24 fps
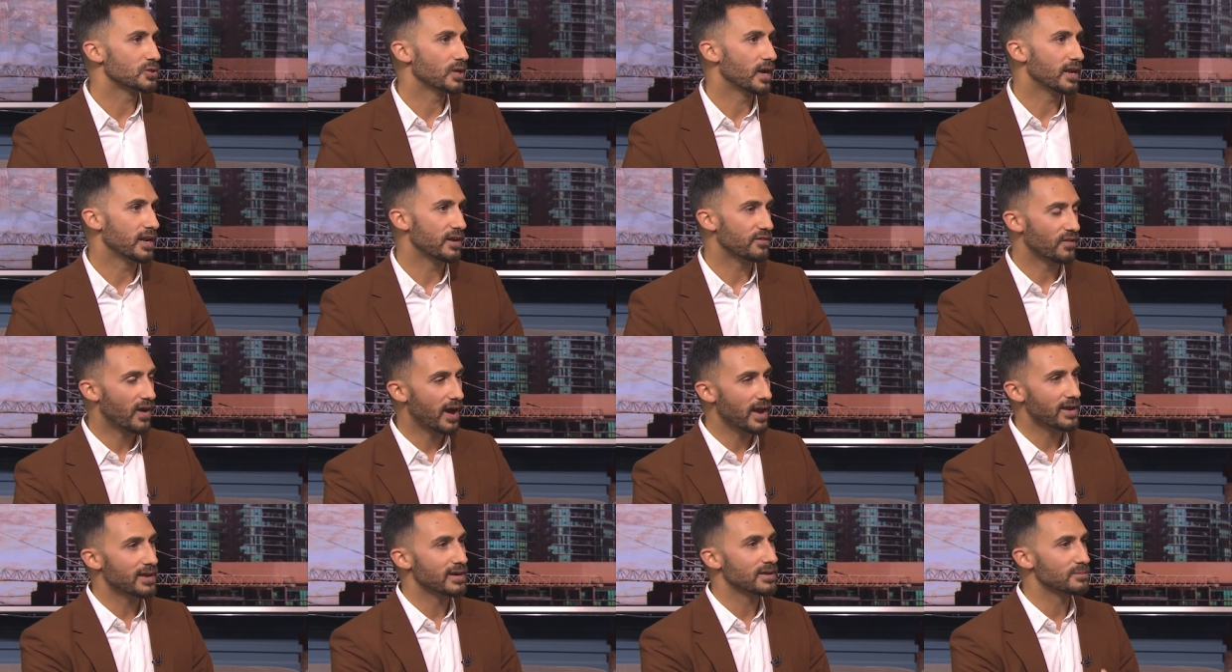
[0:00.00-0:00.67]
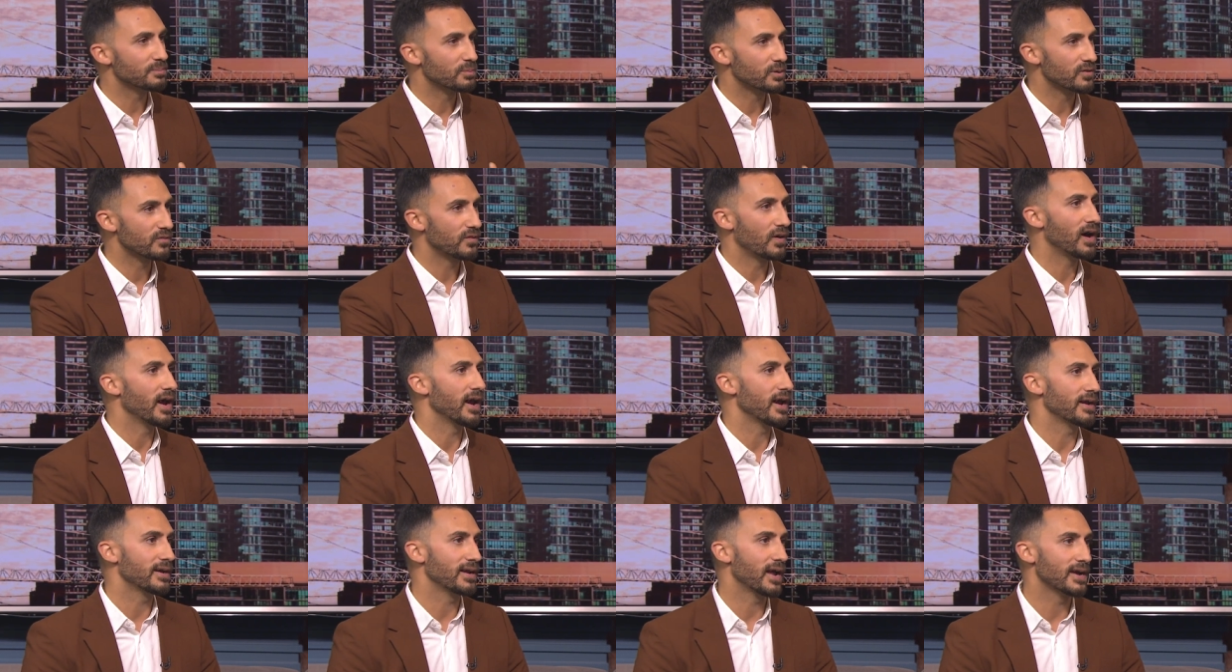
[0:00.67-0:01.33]
And if I can
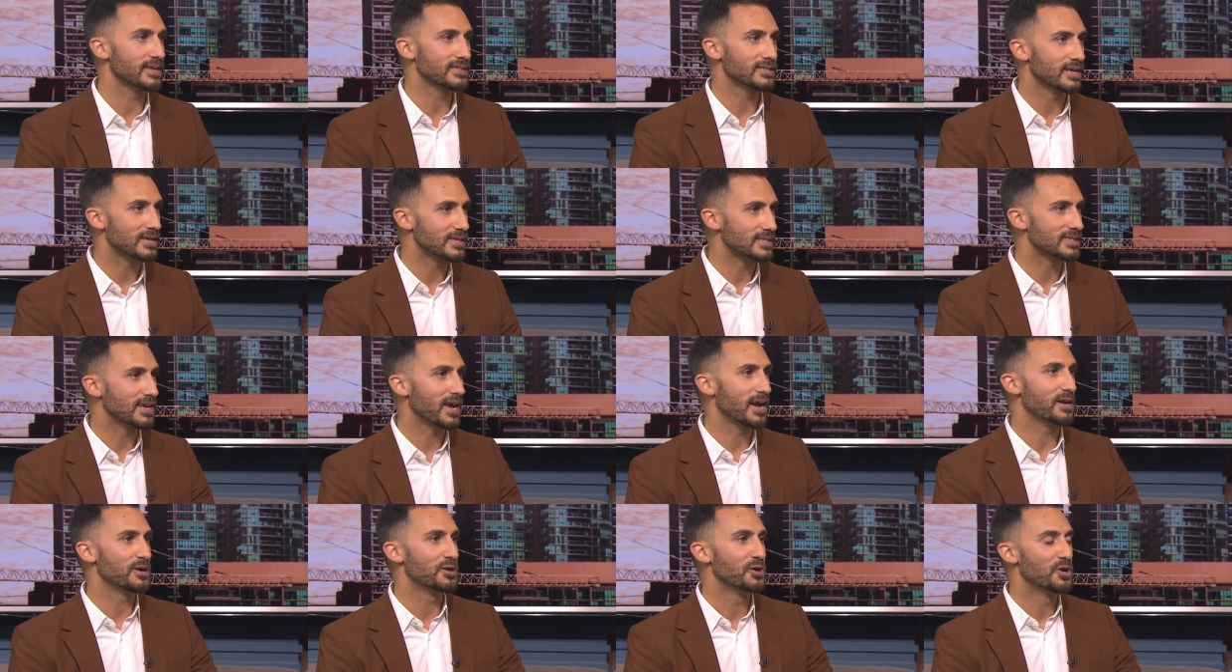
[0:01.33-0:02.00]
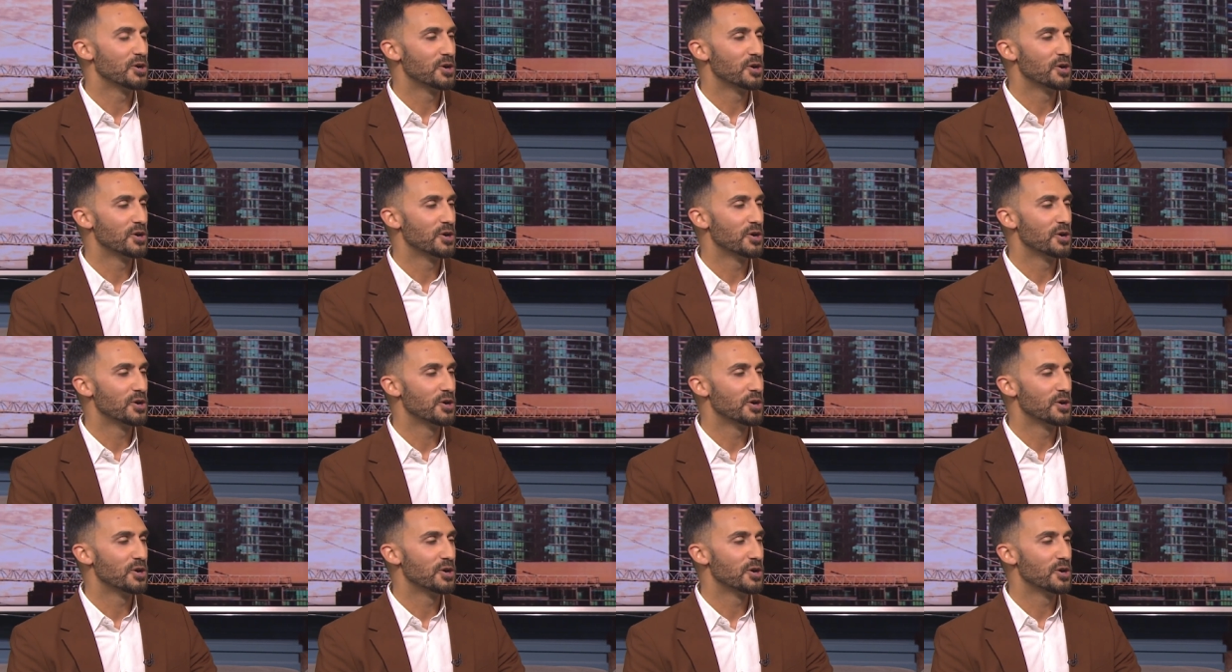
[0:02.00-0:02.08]
provide, as I said,